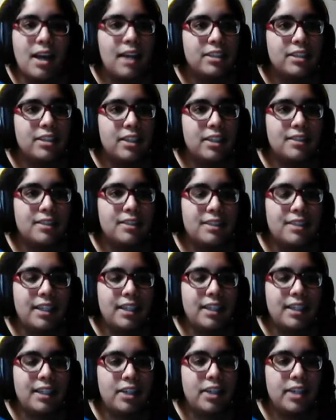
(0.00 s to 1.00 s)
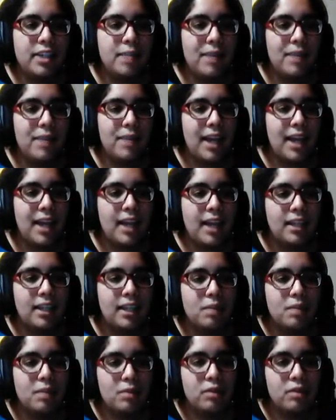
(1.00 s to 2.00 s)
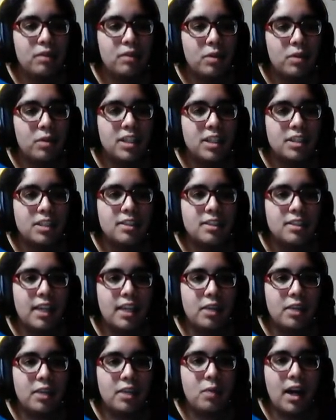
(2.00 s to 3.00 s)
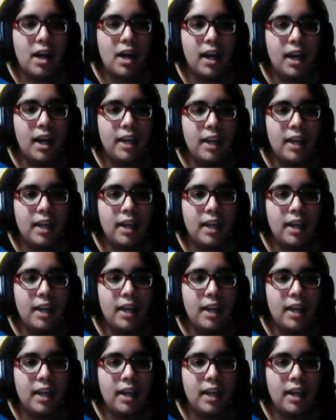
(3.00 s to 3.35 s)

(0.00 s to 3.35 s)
As you can see here, you can make any number of questions that you want,